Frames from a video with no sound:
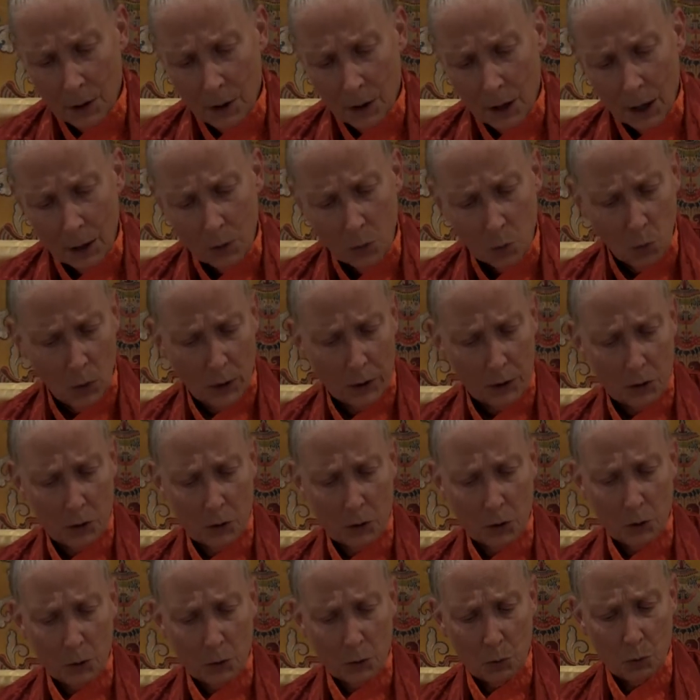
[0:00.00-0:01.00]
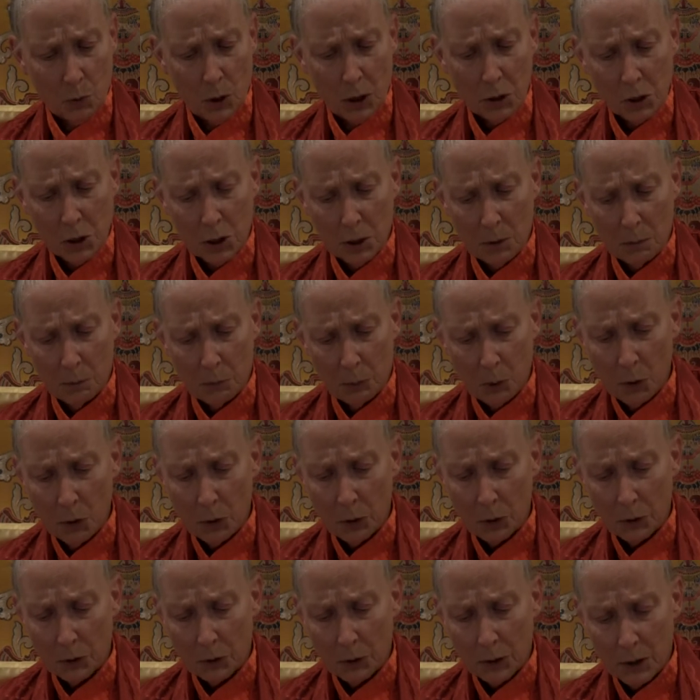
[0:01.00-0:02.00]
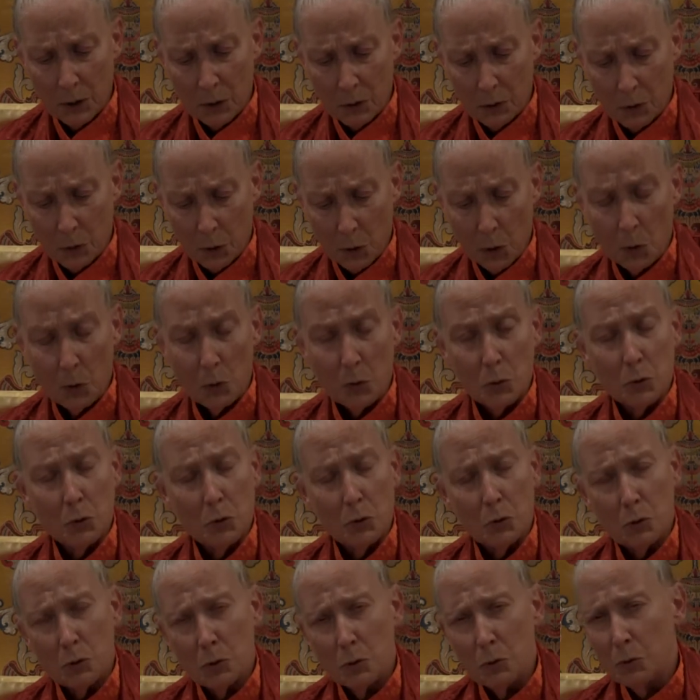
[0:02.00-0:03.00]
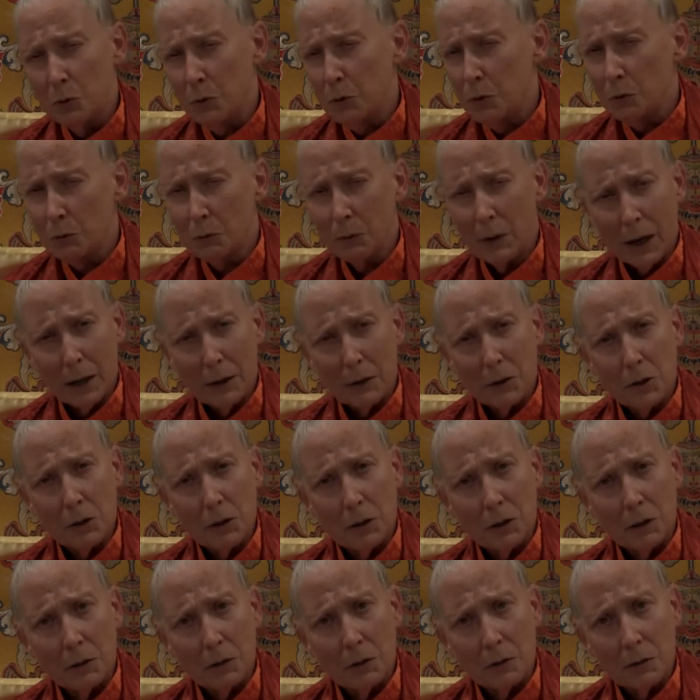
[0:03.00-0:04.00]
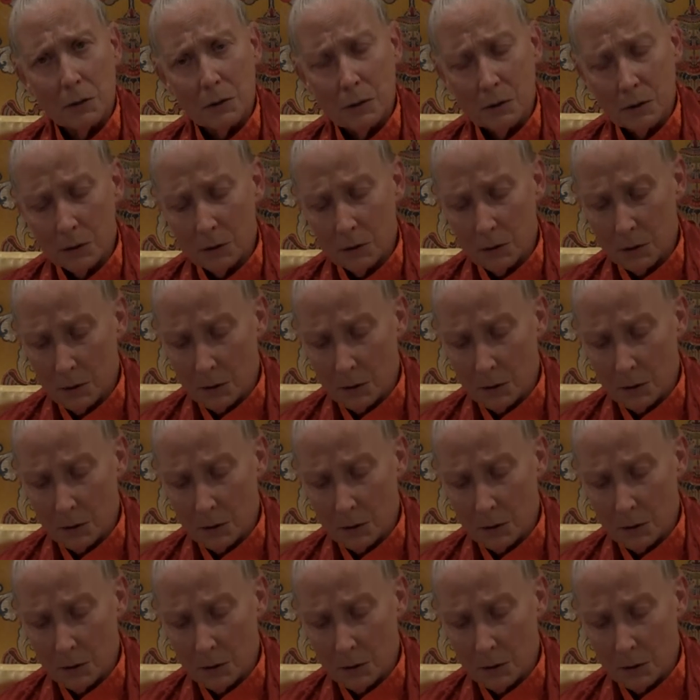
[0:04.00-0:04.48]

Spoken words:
On what could Russia border in those two directions?